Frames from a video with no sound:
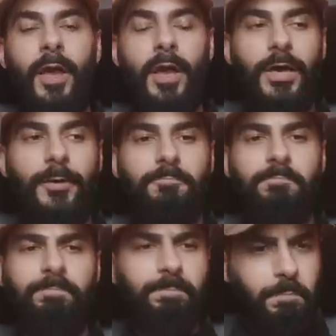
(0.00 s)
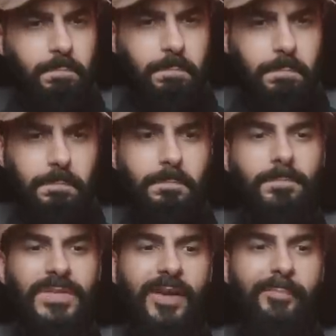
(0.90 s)

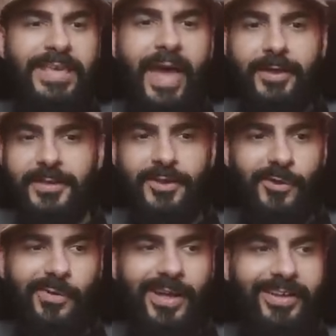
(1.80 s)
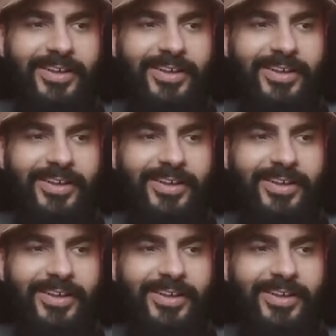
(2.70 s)
But yeah, you know,